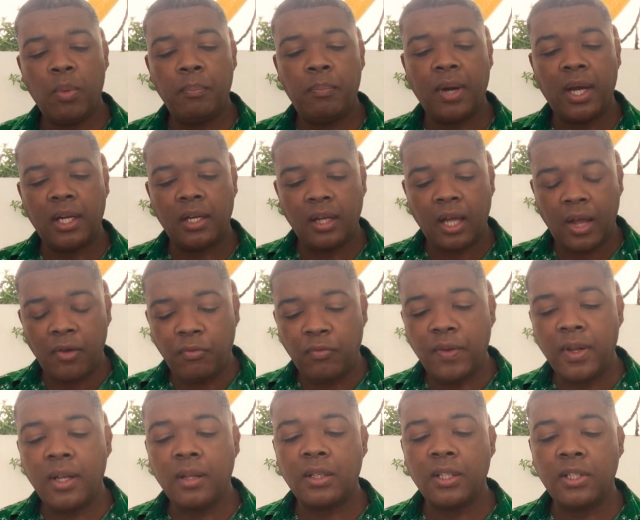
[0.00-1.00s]
But I
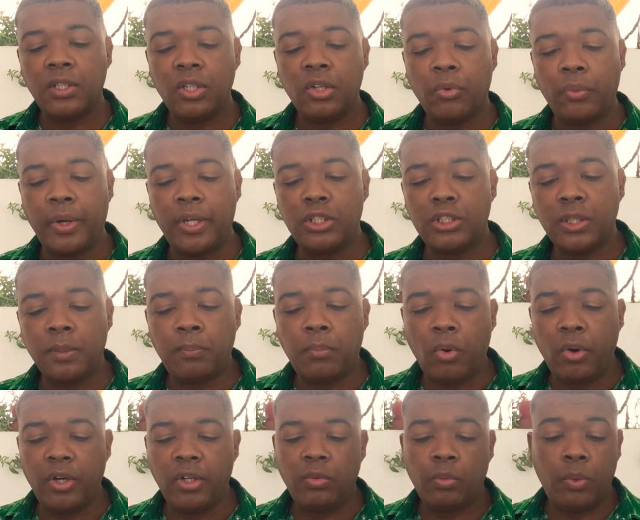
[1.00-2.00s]
feel that you reached a
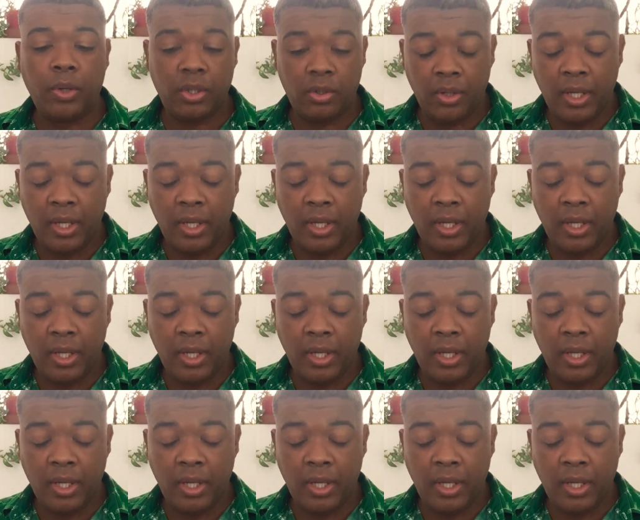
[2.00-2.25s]
point where